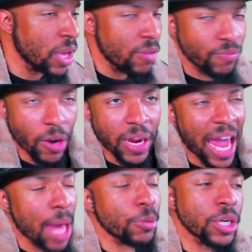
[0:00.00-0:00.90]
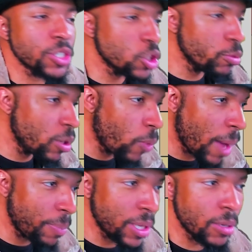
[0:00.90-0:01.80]
very ammo consuming
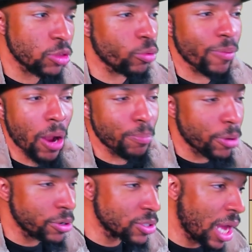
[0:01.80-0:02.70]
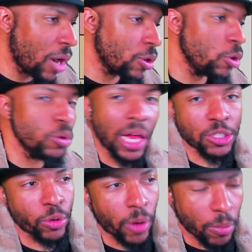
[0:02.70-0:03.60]
weapon, 3-round burst. I don't know who likes
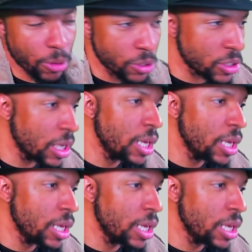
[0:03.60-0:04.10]
3-round bursts.